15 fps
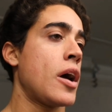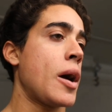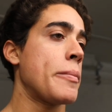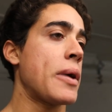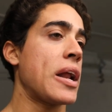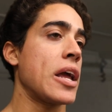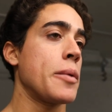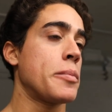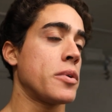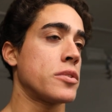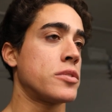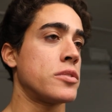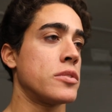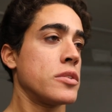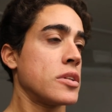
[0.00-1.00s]
I'm not able
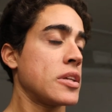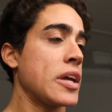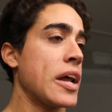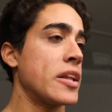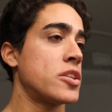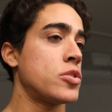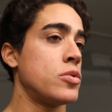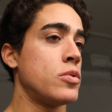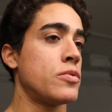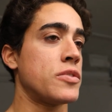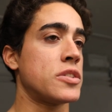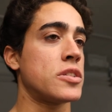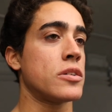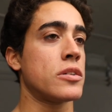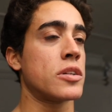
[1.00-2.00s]
to get into a new
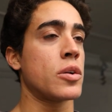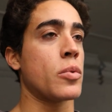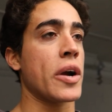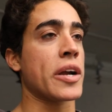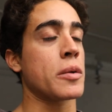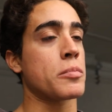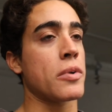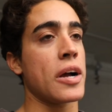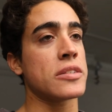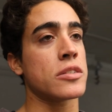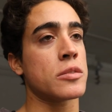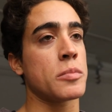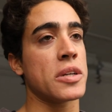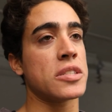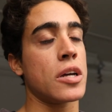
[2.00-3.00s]
facility where I can
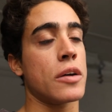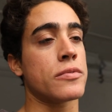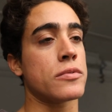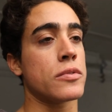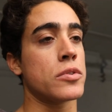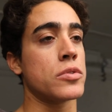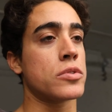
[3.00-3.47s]
process myself and